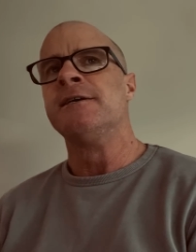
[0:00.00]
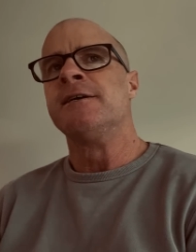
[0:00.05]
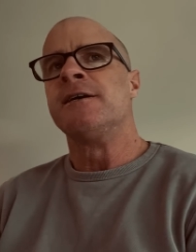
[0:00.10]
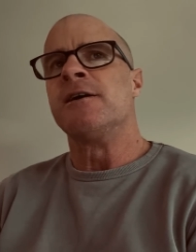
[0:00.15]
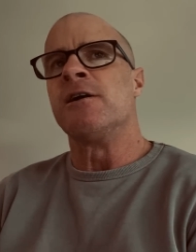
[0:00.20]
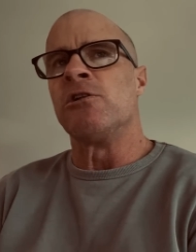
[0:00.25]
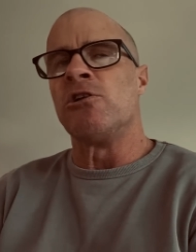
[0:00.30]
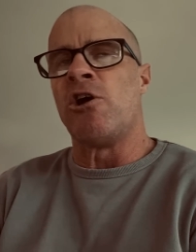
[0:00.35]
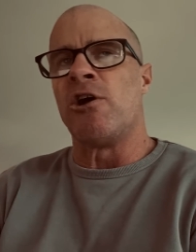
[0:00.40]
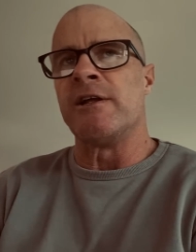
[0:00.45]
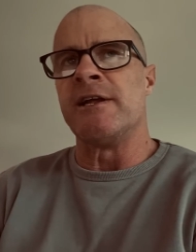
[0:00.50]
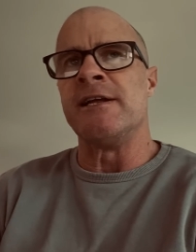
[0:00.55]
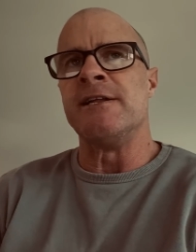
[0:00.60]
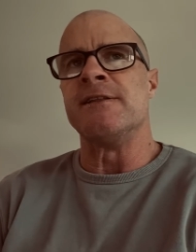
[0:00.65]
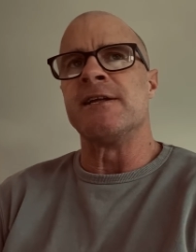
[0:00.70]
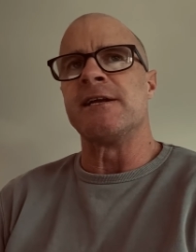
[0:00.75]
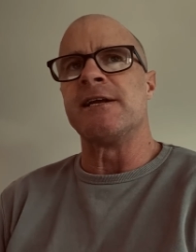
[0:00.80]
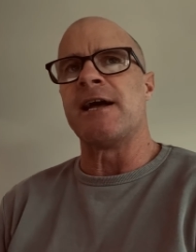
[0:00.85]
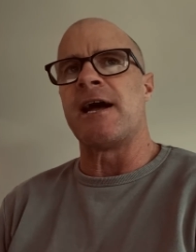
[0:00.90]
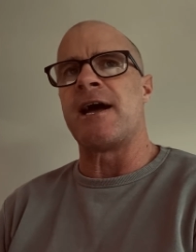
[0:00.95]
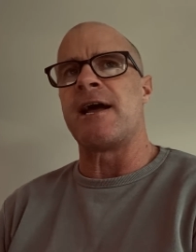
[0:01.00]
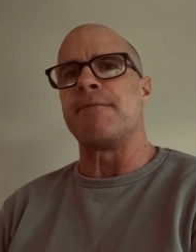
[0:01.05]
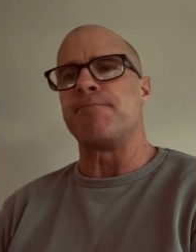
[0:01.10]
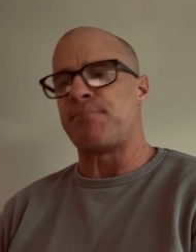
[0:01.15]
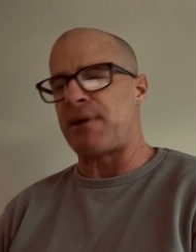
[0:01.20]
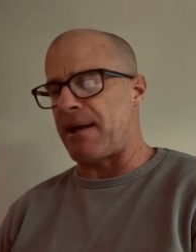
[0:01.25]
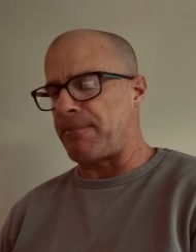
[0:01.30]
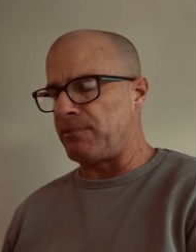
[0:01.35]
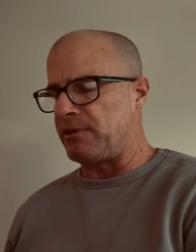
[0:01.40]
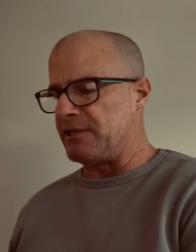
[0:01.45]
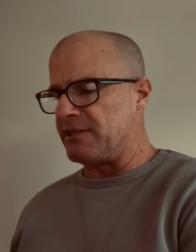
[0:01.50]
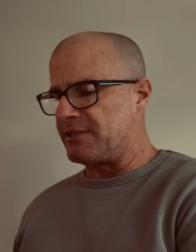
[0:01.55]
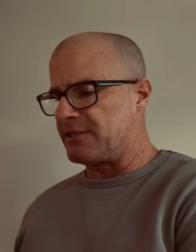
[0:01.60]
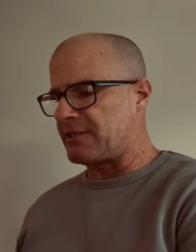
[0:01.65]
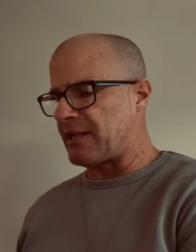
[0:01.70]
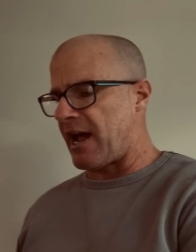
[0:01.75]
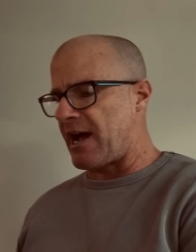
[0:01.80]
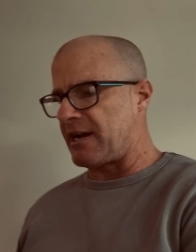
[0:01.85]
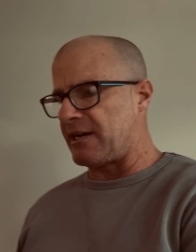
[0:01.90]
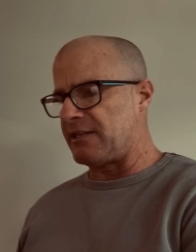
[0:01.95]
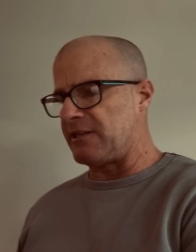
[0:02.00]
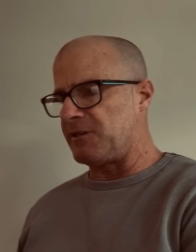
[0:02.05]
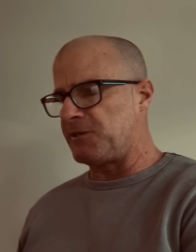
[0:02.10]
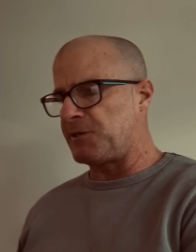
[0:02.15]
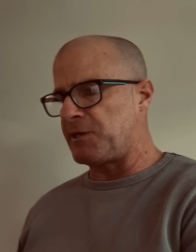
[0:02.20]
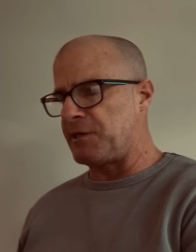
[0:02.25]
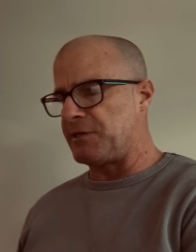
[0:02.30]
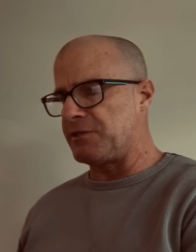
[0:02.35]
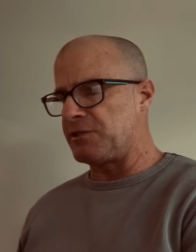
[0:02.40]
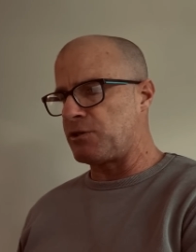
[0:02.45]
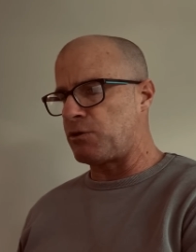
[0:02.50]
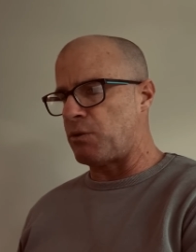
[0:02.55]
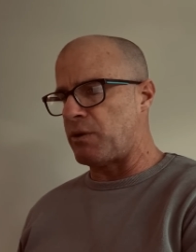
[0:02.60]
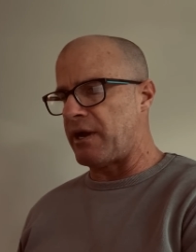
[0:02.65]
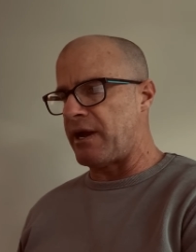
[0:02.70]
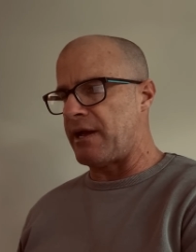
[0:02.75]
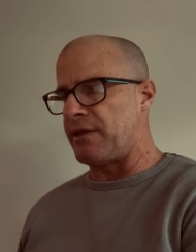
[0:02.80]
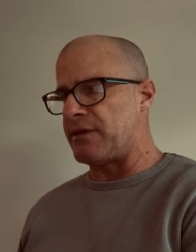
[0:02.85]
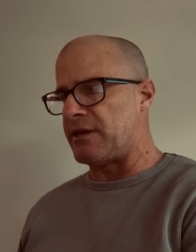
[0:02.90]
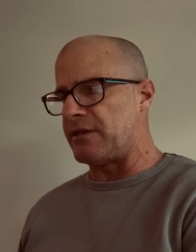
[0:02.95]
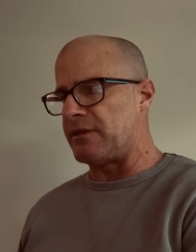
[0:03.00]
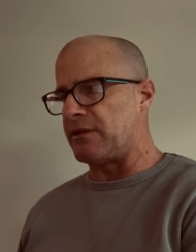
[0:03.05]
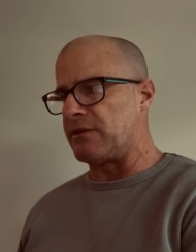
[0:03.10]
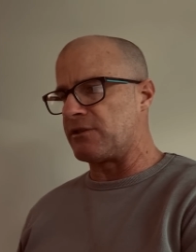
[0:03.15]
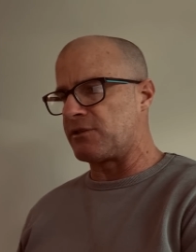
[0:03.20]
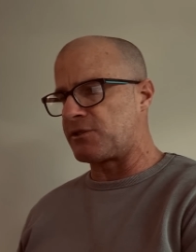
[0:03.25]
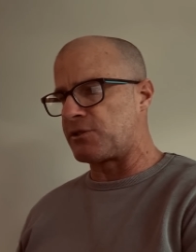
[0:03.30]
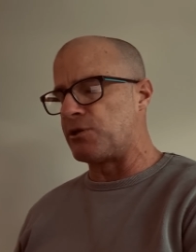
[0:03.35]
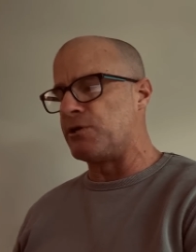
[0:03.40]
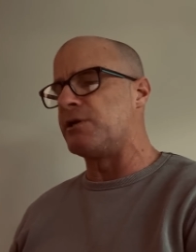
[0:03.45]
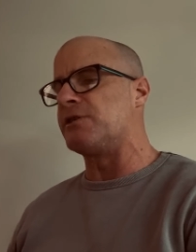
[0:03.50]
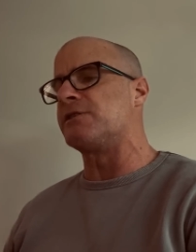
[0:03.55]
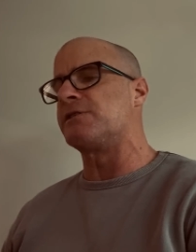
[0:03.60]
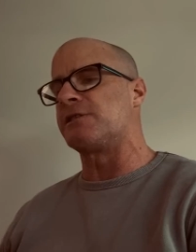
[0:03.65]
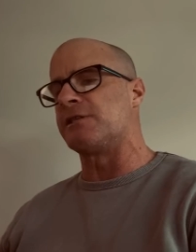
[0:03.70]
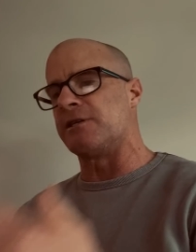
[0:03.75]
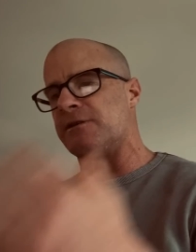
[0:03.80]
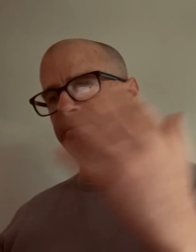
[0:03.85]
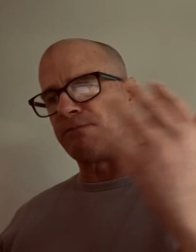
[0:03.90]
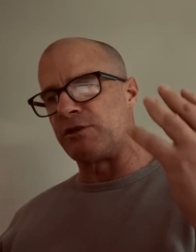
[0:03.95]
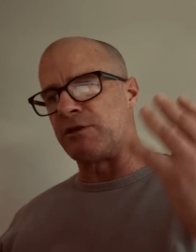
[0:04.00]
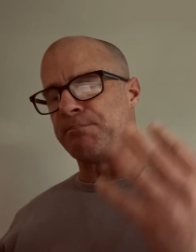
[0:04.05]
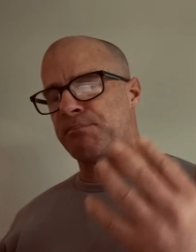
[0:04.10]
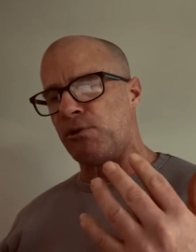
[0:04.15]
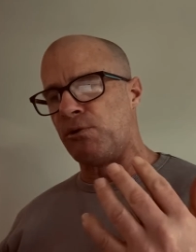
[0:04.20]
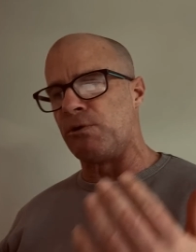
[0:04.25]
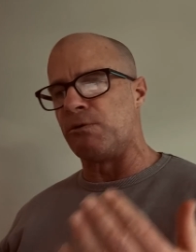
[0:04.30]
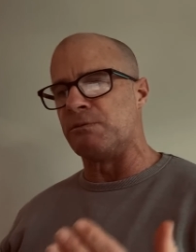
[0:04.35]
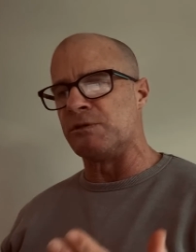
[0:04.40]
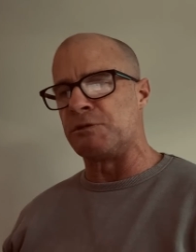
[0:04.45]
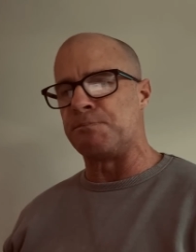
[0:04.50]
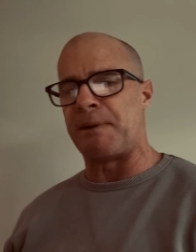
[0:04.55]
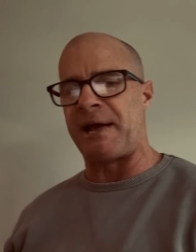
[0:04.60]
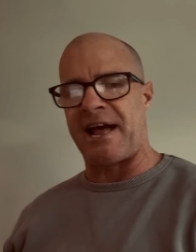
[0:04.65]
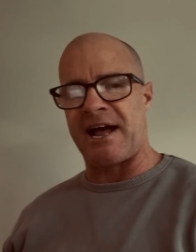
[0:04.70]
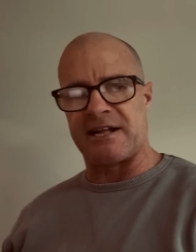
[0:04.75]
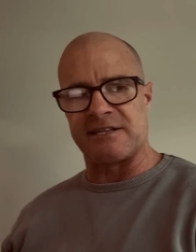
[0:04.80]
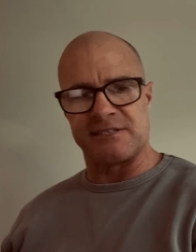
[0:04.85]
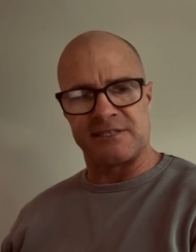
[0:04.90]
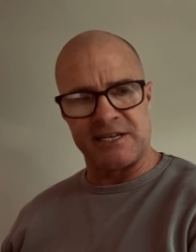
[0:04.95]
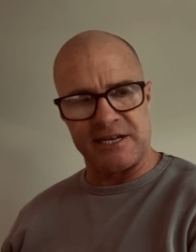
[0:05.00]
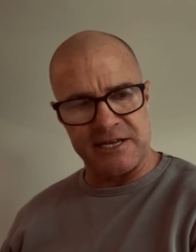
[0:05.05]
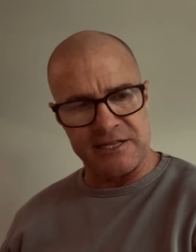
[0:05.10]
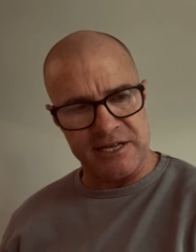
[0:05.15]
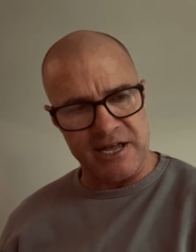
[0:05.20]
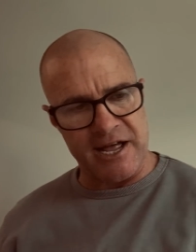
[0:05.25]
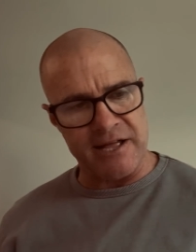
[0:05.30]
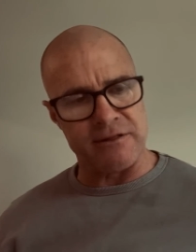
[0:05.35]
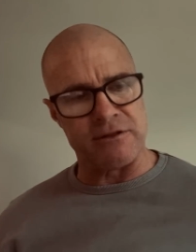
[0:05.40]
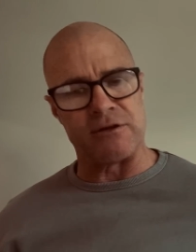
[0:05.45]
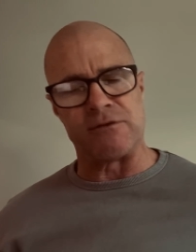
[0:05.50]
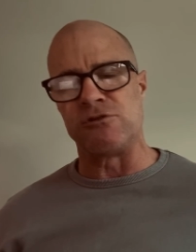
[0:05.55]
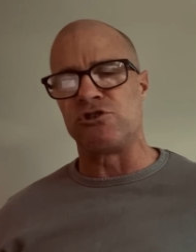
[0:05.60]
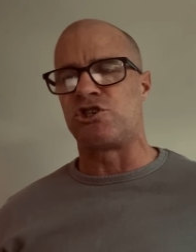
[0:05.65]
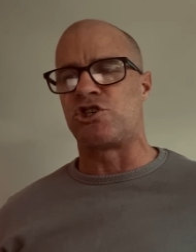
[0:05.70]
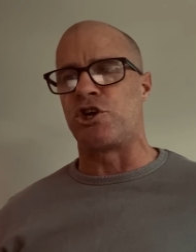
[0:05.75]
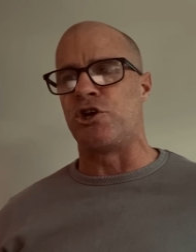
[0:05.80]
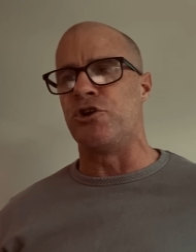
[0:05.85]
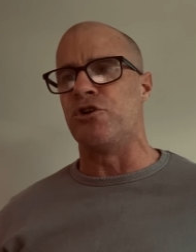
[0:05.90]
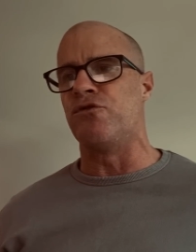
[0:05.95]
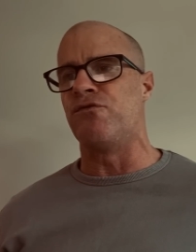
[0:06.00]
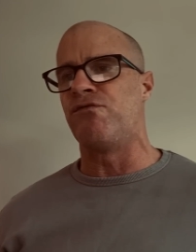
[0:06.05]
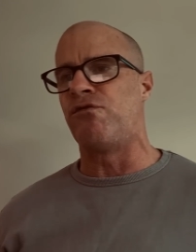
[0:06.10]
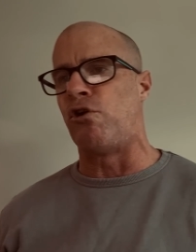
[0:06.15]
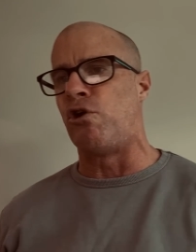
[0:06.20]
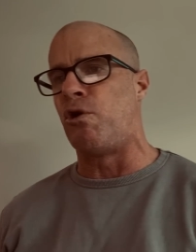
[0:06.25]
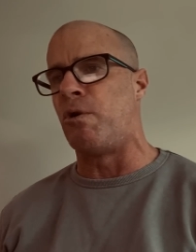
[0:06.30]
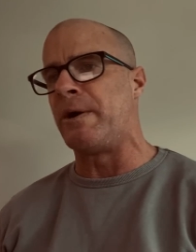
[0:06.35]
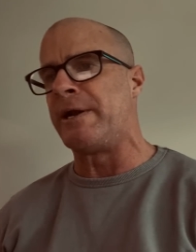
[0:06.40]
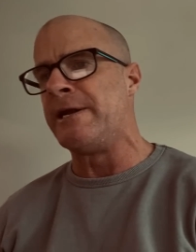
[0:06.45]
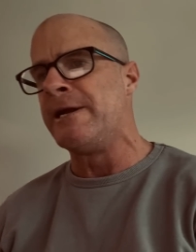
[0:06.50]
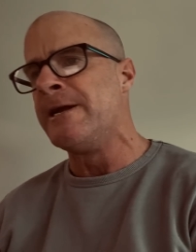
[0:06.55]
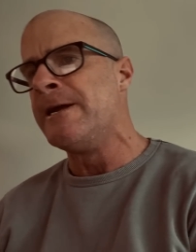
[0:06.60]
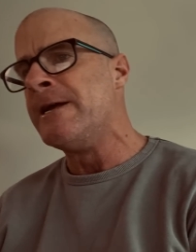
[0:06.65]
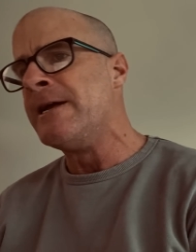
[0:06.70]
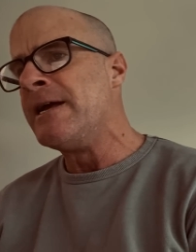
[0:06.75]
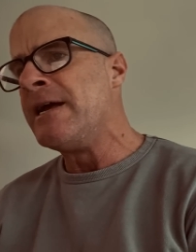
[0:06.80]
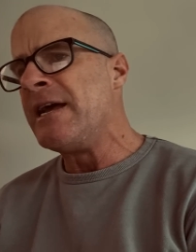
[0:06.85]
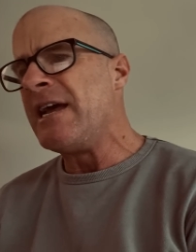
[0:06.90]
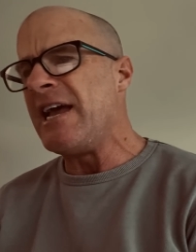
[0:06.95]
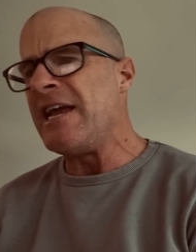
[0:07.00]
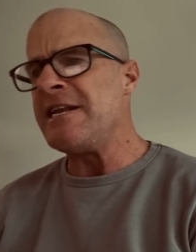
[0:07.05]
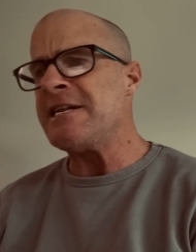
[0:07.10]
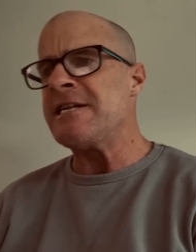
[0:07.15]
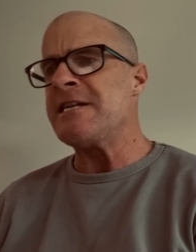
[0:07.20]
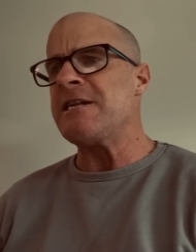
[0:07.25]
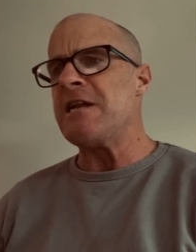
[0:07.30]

a lot in the game. Papley had started in the centre square. Then as soon as the ball was bounced, he then shooted forward. He